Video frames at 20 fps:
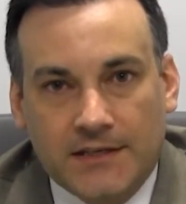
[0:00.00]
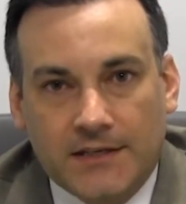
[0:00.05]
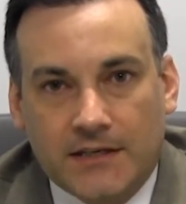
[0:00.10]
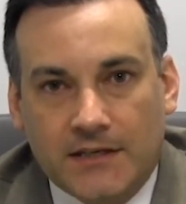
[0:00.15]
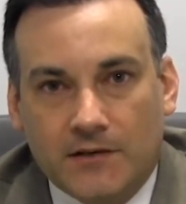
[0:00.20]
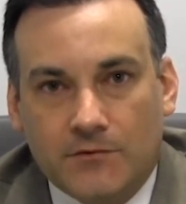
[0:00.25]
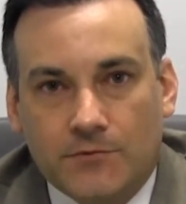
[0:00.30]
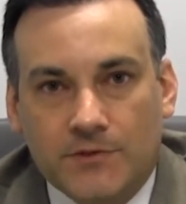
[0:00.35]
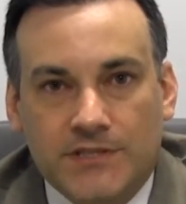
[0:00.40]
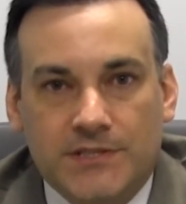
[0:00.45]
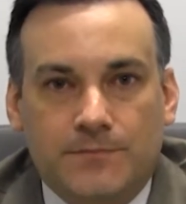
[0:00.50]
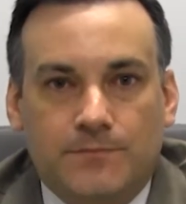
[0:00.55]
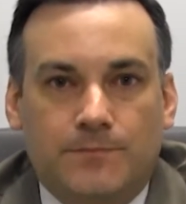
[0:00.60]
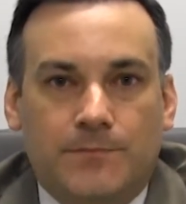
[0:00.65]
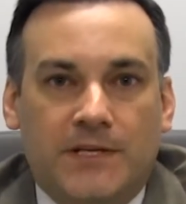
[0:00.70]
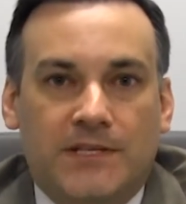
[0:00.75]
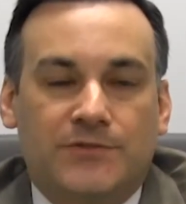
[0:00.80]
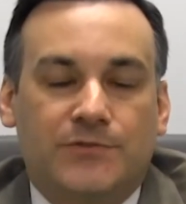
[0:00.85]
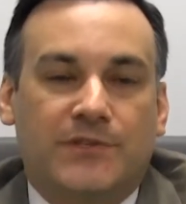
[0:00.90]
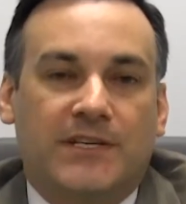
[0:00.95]
Uh, with
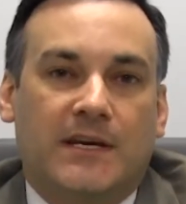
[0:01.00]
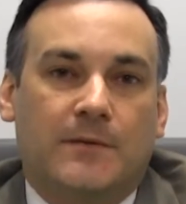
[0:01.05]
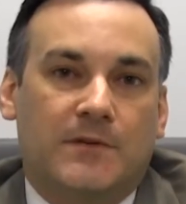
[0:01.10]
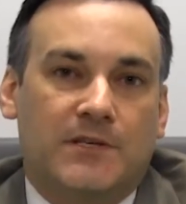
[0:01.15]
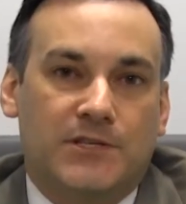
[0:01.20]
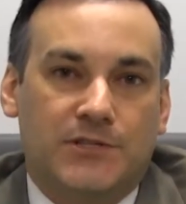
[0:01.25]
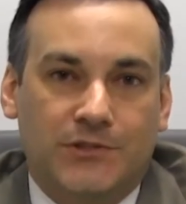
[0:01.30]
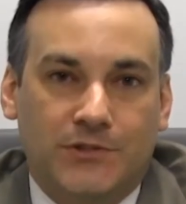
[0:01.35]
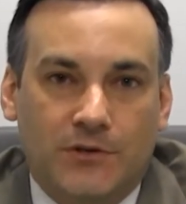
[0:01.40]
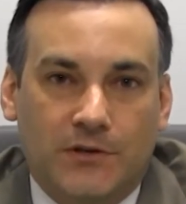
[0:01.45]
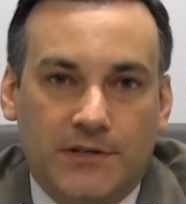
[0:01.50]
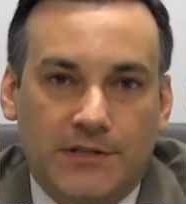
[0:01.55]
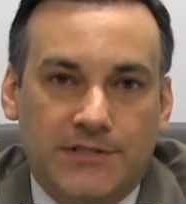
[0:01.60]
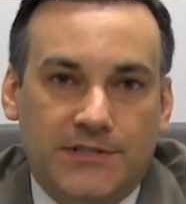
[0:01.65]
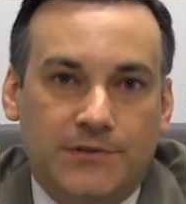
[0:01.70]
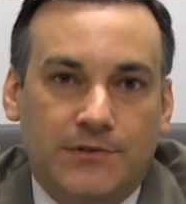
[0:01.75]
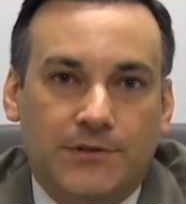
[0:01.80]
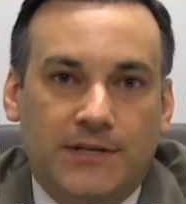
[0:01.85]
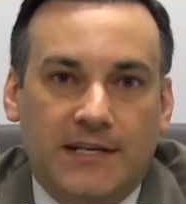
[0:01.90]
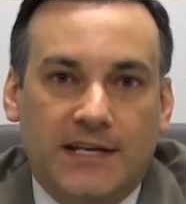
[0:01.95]
special damages, you
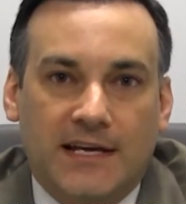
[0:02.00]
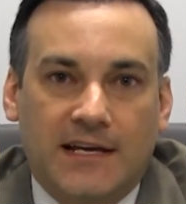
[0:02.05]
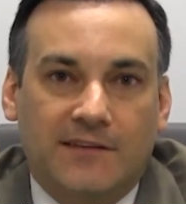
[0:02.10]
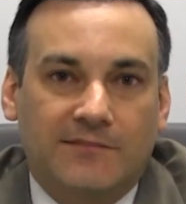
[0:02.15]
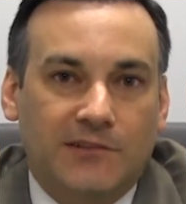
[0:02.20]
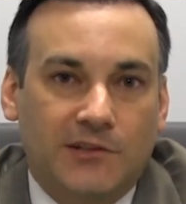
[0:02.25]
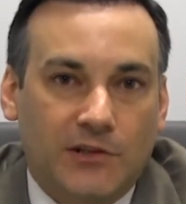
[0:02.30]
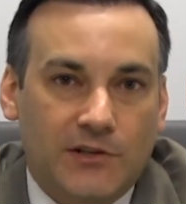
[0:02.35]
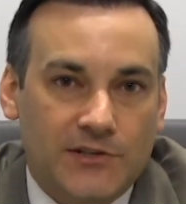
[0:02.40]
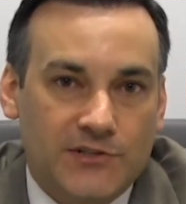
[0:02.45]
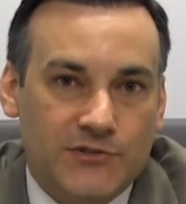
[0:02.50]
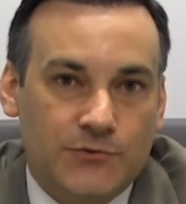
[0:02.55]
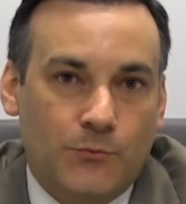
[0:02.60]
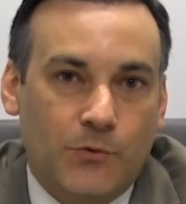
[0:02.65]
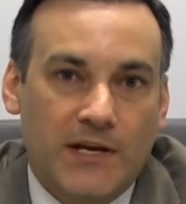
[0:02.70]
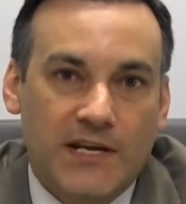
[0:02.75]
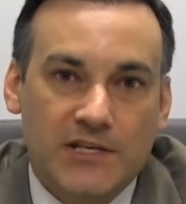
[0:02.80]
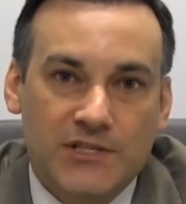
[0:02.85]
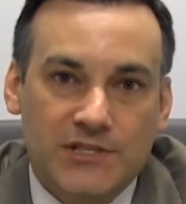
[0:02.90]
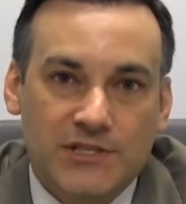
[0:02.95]
also can have lost
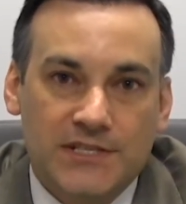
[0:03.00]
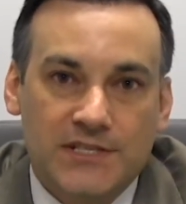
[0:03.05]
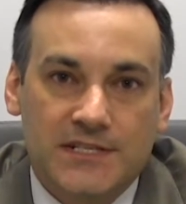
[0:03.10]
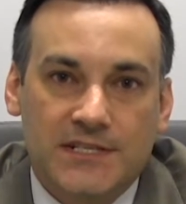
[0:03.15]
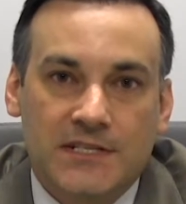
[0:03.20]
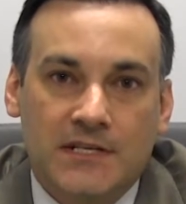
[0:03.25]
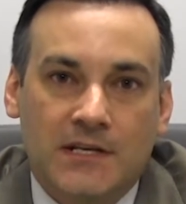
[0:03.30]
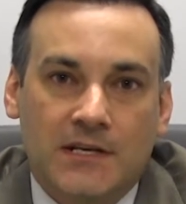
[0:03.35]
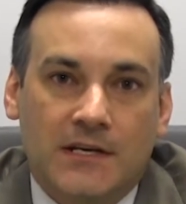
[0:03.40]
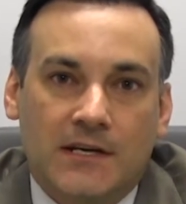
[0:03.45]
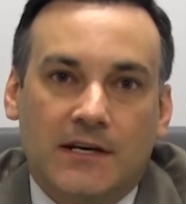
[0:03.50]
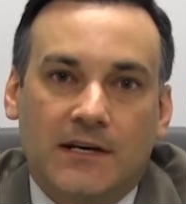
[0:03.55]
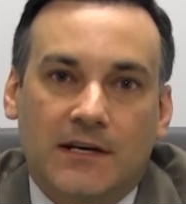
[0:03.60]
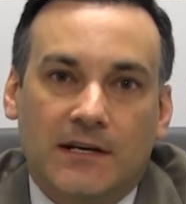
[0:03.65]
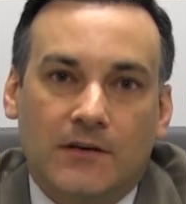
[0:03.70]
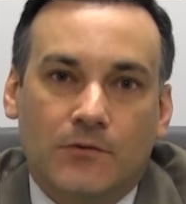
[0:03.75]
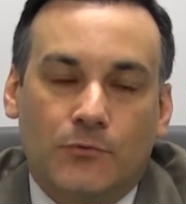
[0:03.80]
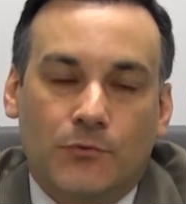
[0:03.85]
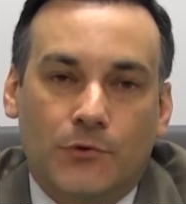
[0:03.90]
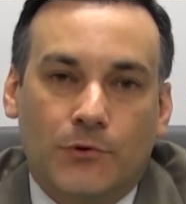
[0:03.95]
wages
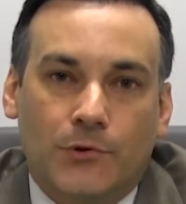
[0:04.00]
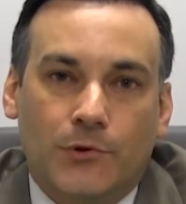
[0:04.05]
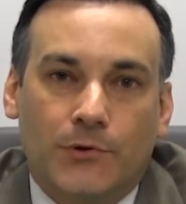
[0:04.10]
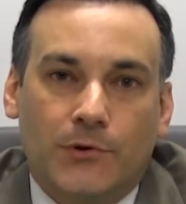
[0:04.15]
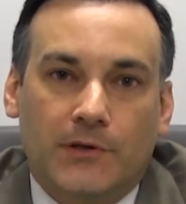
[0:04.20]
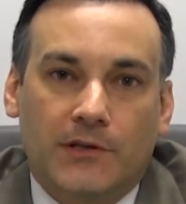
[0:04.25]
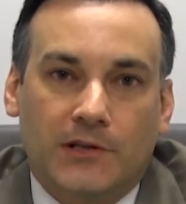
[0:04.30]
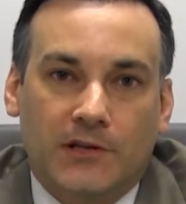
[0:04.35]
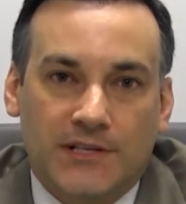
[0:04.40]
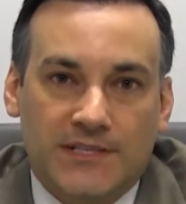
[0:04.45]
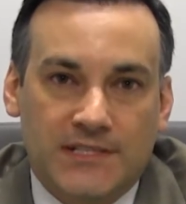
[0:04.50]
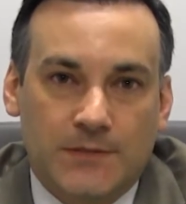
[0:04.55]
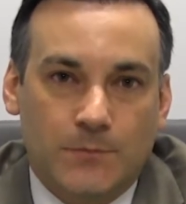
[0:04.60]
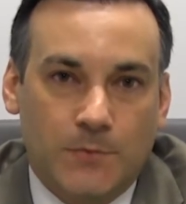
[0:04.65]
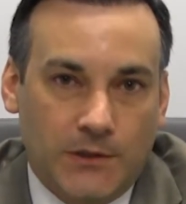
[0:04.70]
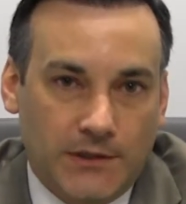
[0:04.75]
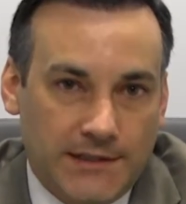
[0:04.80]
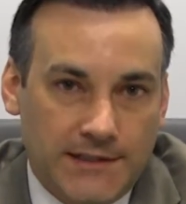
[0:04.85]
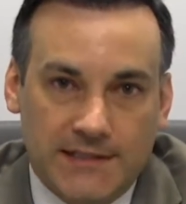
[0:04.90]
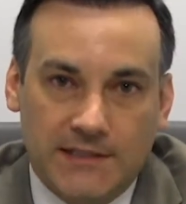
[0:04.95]
uh, or lost
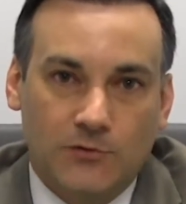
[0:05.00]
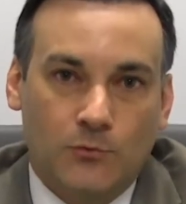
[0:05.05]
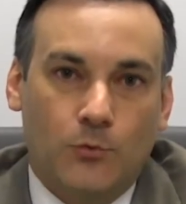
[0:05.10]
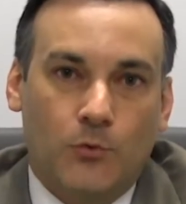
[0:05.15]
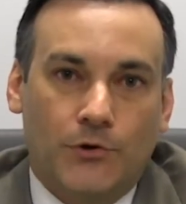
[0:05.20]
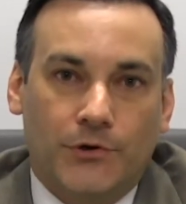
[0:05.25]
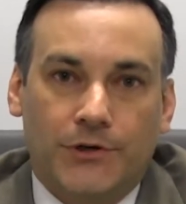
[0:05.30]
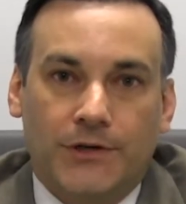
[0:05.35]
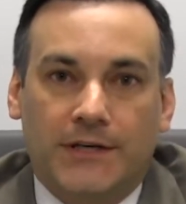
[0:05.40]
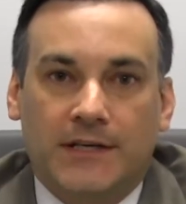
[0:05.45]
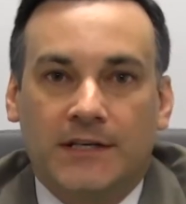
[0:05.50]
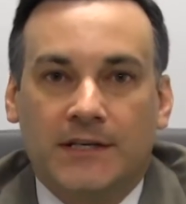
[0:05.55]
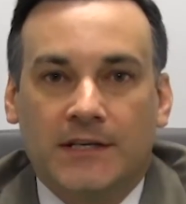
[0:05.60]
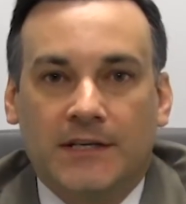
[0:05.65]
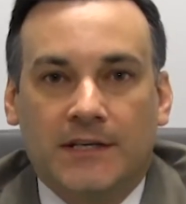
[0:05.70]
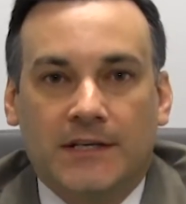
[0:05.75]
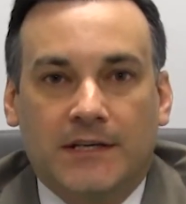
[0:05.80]
ability to work.